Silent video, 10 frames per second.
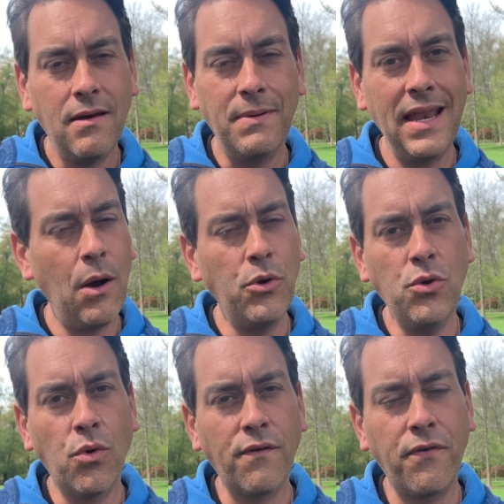But now when
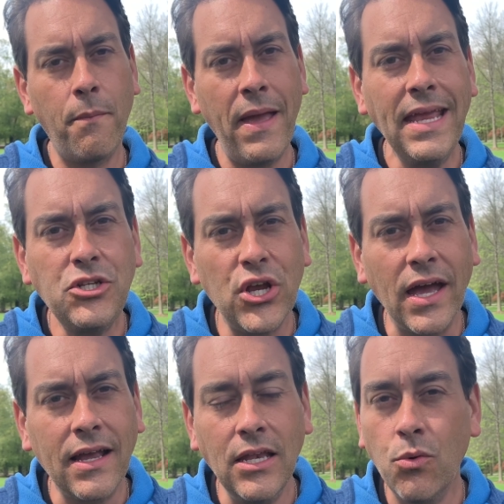you work for a
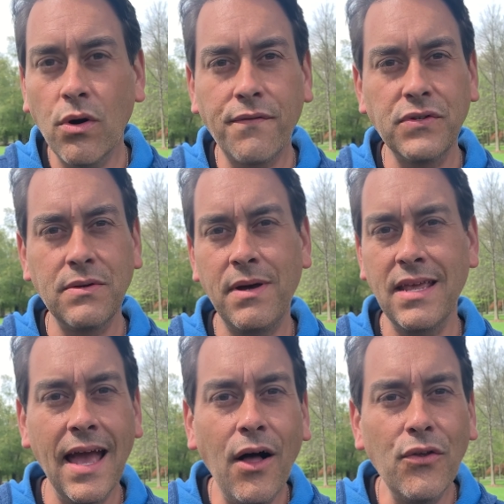paycheck and you work for
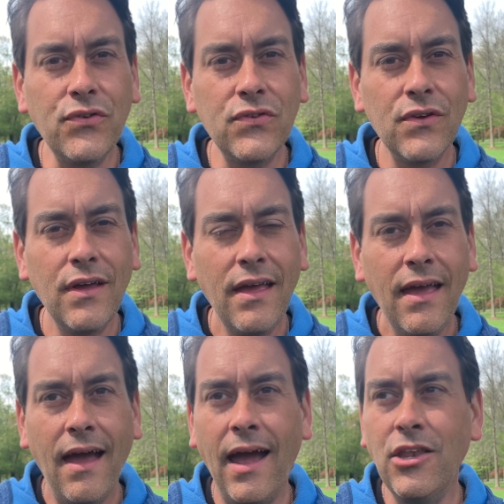somebody else
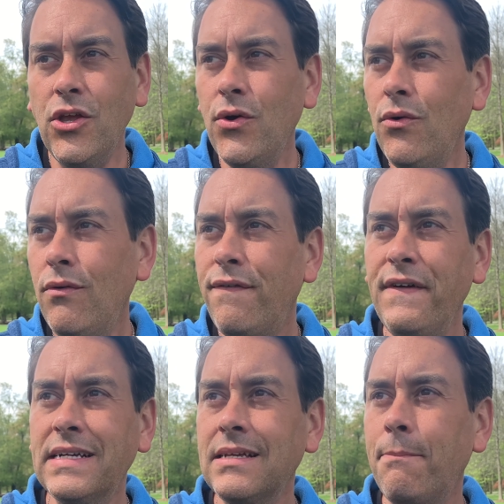and you
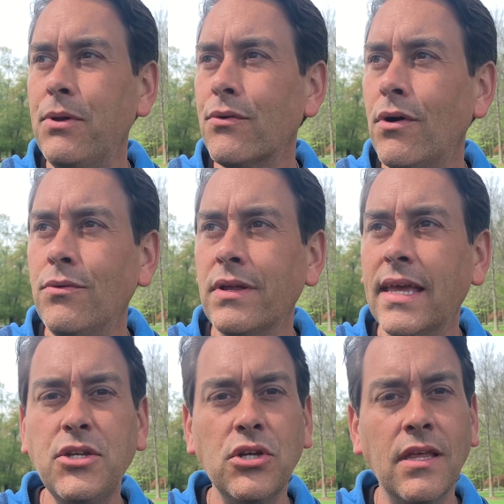fix up your own
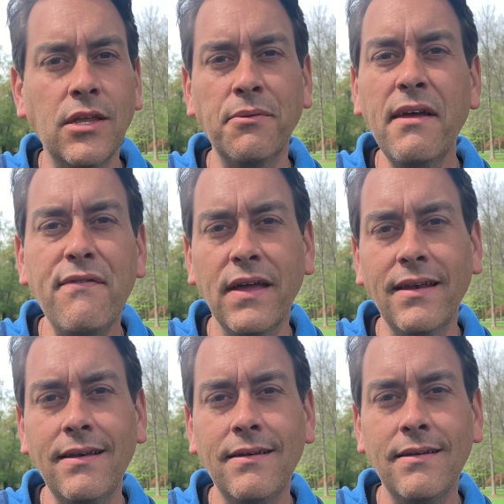kitchen that you live
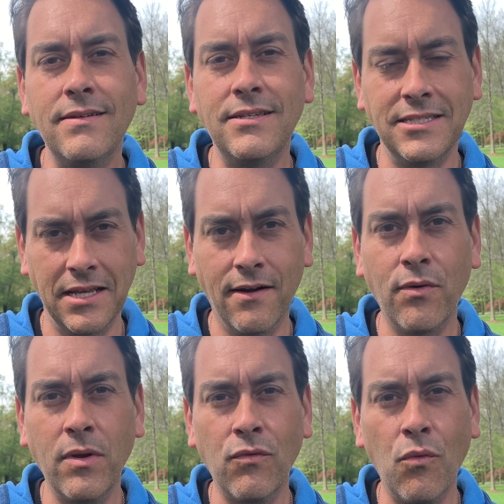in, does the
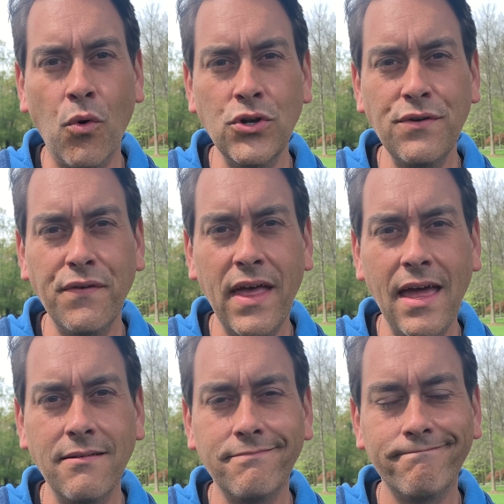government reward you for
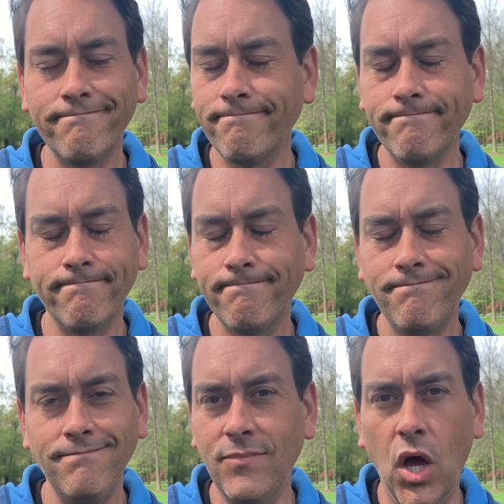that?
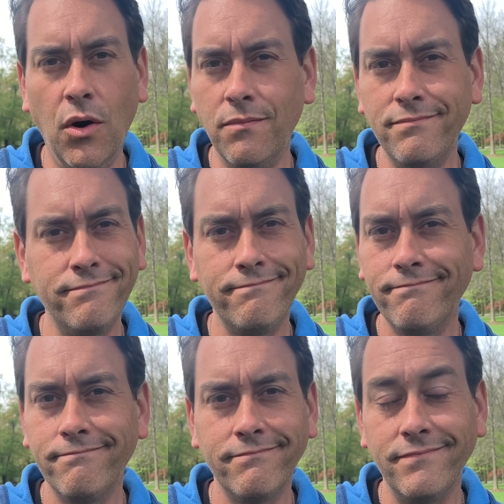No.
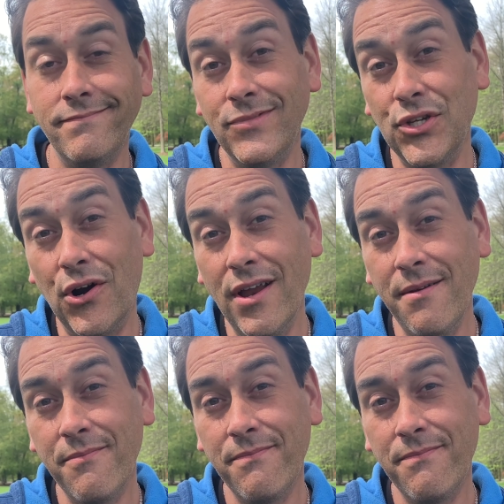Sorry.